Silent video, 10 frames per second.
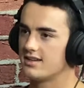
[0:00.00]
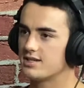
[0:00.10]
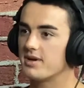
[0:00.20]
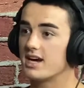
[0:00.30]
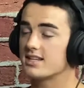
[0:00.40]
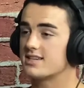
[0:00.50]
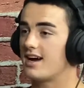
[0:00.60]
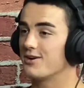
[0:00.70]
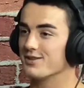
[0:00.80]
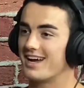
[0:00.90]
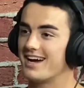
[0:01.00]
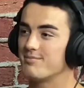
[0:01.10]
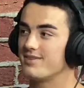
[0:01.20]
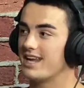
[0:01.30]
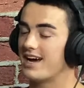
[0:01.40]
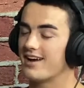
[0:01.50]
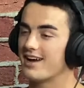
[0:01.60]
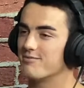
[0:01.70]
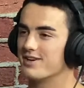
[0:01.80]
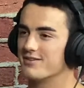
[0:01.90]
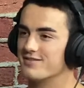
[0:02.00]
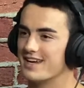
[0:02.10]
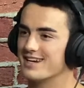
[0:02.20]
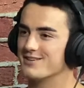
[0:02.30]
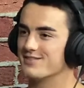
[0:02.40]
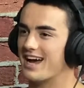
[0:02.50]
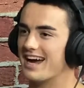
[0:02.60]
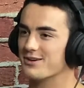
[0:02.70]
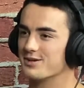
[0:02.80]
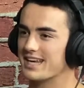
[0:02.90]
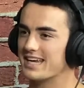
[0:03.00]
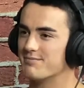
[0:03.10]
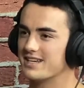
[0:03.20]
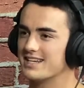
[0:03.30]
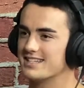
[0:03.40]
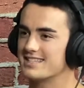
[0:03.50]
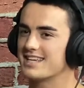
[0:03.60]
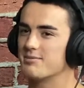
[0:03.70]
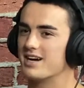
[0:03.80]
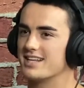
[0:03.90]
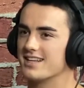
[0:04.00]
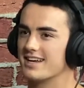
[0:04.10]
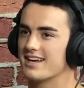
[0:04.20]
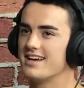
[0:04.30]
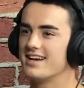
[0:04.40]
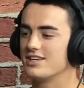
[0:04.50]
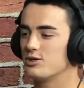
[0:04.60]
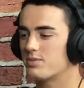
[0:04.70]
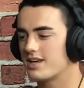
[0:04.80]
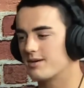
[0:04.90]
To be honest, I haven't been a fan of the idol game, because think about it, like you play a